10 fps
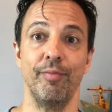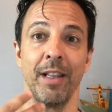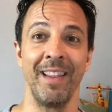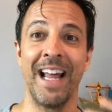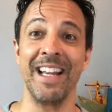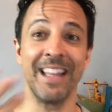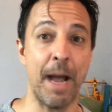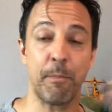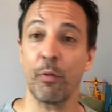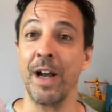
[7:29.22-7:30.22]
letting
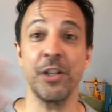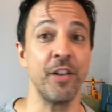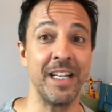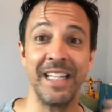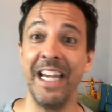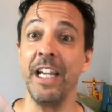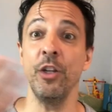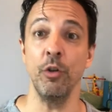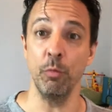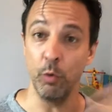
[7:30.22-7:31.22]
that pressure that's in
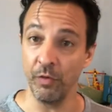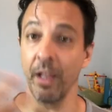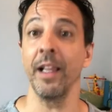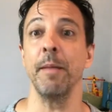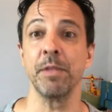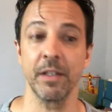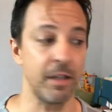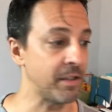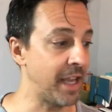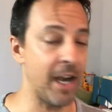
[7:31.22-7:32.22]
you move the lips,
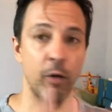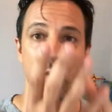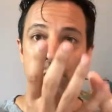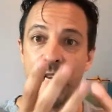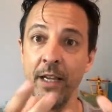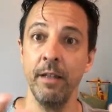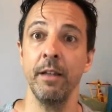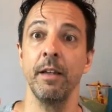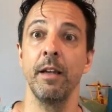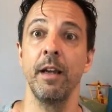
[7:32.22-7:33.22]
because the air goes in
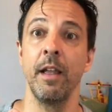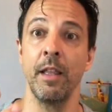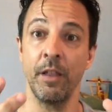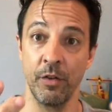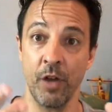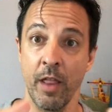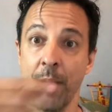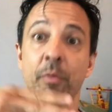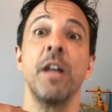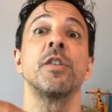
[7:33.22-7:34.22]
and then there's all
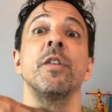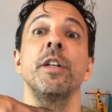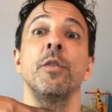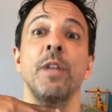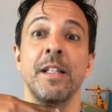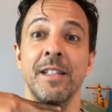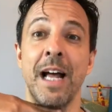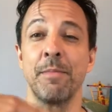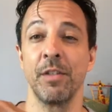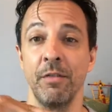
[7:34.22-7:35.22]
that pressure in you that
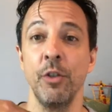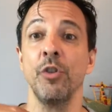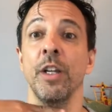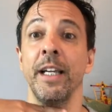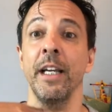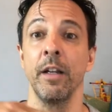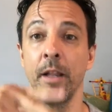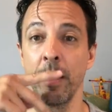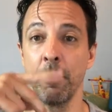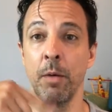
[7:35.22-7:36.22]
stops usually here.
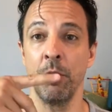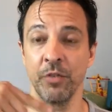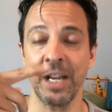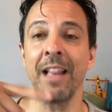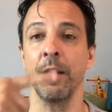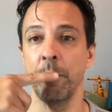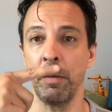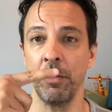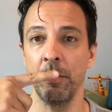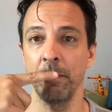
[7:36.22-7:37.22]
The lip bubble, silent lip
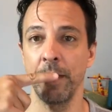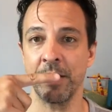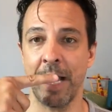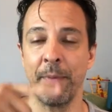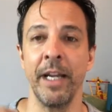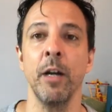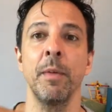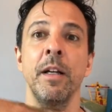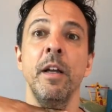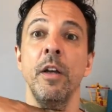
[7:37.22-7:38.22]
bubble, is stopping here,
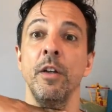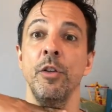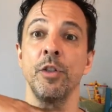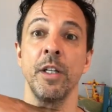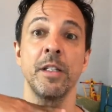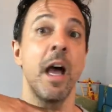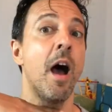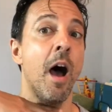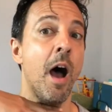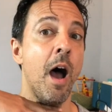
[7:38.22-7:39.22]
but usually it's
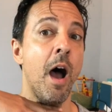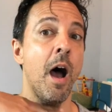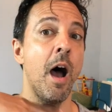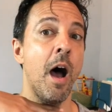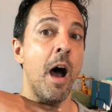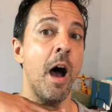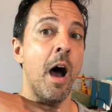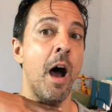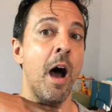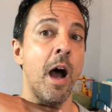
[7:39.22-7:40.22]

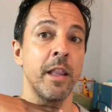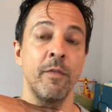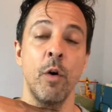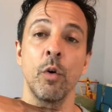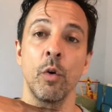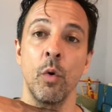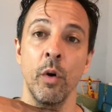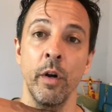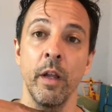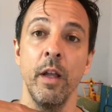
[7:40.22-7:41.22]
at the vocal
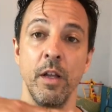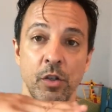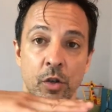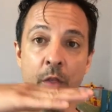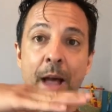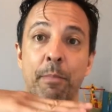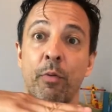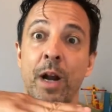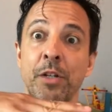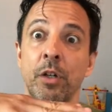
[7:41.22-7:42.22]
cord. So that
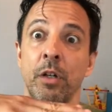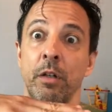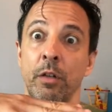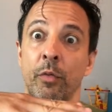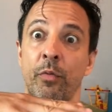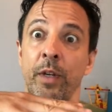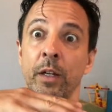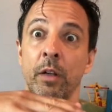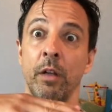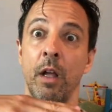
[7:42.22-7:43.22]
pressure you'll
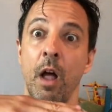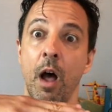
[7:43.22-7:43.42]
feel,